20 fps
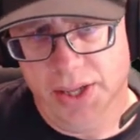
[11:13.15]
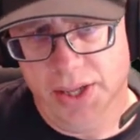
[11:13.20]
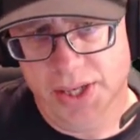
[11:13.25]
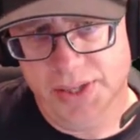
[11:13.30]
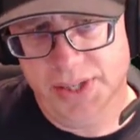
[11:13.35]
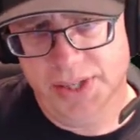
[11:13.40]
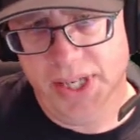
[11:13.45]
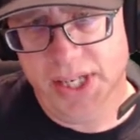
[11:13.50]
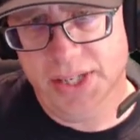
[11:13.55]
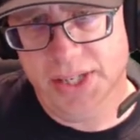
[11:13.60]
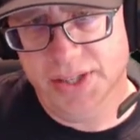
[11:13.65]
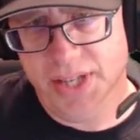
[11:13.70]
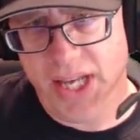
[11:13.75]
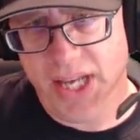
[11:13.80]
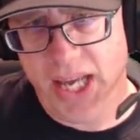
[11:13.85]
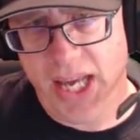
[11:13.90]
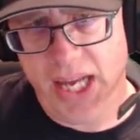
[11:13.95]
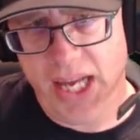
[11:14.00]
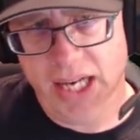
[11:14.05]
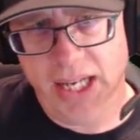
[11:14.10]
This is
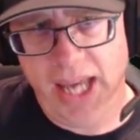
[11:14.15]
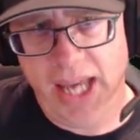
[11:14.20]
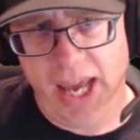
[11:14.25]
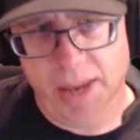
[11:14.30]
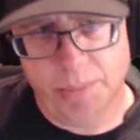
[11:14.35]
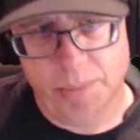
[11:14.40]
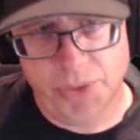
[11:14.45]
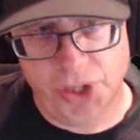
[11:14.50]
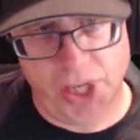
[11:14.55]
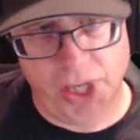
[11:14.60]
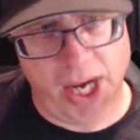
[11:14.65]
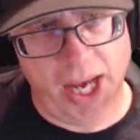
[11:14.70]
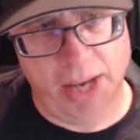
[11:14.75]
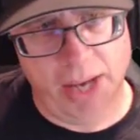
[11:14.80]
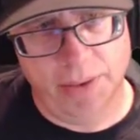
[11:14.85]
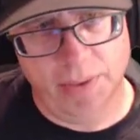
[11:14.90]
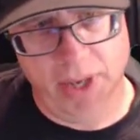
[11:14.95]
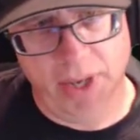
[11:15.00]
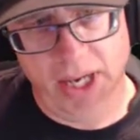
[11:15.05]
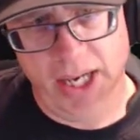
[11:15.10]
the in-game
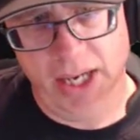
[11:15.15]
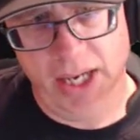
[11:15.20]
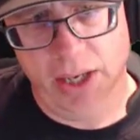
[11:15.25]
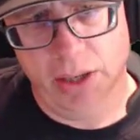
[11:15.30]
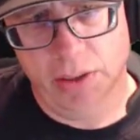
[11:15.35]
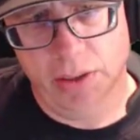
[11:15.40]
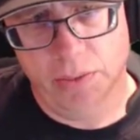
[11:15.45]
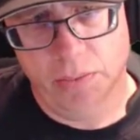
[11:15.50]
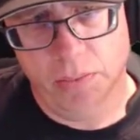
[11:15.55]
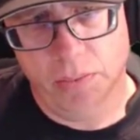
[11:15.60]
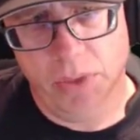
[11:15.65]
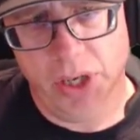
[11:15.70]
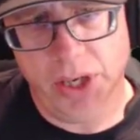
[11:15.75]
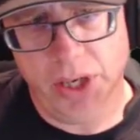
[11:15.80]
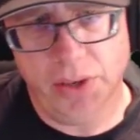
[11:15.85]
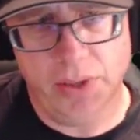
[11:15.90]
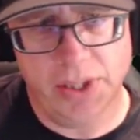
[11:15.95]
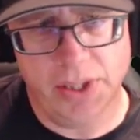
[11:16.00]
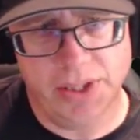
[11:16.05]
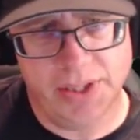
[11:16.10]
chat right here where
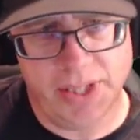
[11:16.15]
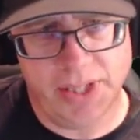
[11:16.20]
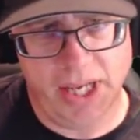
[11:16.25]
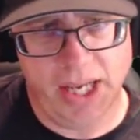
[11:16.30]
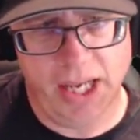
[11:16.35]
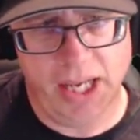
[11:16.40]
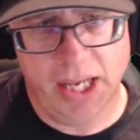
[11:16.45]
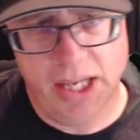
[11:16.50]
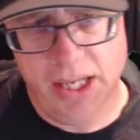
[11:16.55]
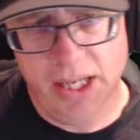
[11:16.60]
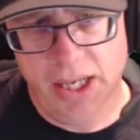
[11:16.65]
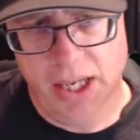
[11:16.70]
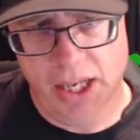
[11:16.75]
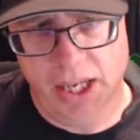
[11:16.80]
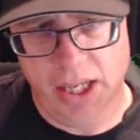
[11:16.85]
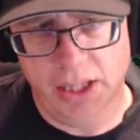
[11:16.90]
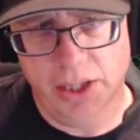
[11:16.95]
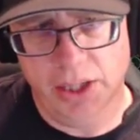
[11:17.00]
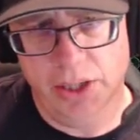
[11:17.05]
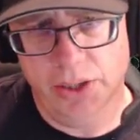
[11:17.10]
you can say
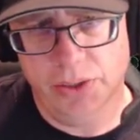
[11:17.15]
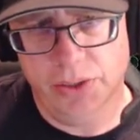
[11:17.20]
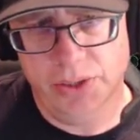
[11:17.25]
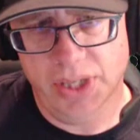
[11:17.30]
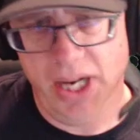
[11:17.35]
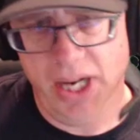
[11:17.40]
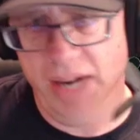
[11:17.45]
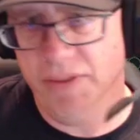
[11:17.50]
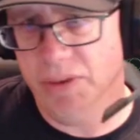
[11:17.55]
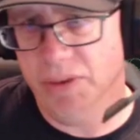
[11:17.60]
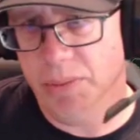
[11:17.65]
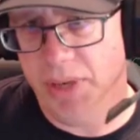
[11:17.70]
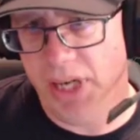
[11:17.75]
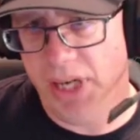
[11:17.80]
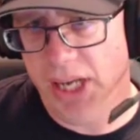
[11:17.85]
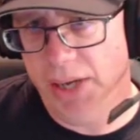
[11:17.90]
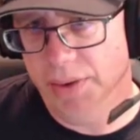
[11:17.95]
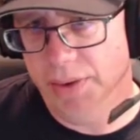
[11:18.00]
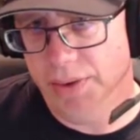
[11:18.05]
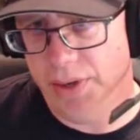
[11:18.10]
hello to
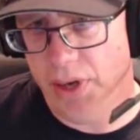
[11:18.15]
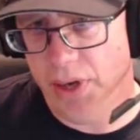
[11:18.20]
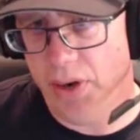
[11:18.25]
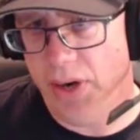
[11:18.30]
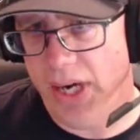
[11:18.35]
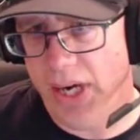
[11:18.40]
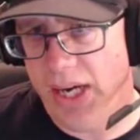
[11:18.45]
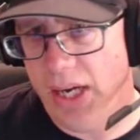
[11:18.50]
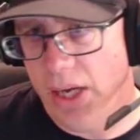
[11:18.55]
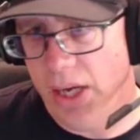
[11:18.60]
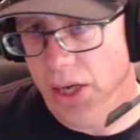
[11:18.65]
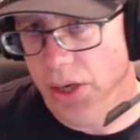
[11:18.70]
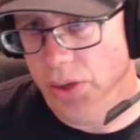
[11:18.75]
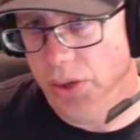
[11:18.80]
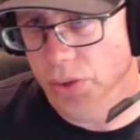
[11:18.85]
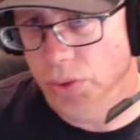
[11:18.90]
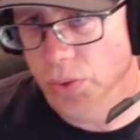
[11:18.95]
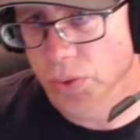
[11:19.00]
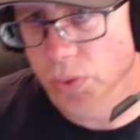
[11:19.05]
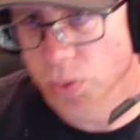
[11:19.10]
everybody. All right.
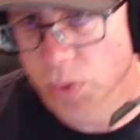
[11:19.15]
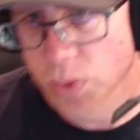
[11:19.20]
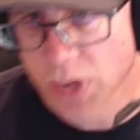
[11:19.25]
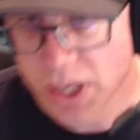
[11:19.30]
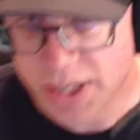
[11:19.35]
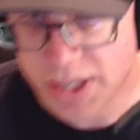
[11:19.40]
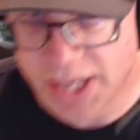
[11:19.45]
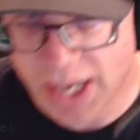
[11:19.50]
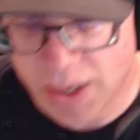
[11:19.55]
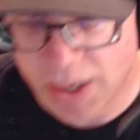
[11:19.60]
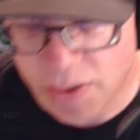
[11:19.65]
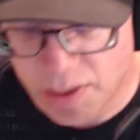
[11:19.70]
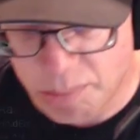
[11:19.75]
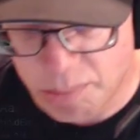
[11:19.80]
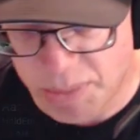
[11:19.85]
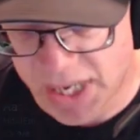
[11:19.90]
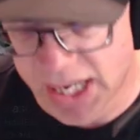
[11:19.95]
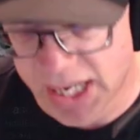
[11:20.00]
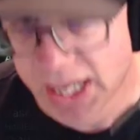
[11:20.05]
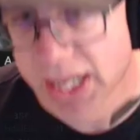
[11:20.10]
Ooh, now
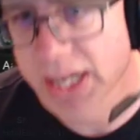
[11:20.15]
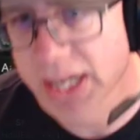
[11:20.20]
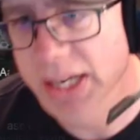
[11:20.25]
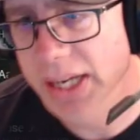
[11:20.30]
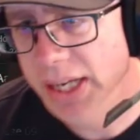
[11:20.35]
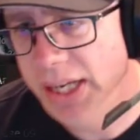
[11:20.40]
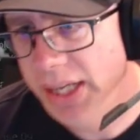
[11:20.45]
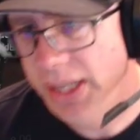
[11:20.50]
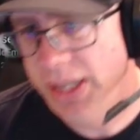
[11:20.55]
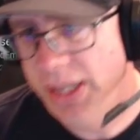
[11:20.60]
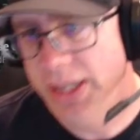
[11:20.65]
I'm in.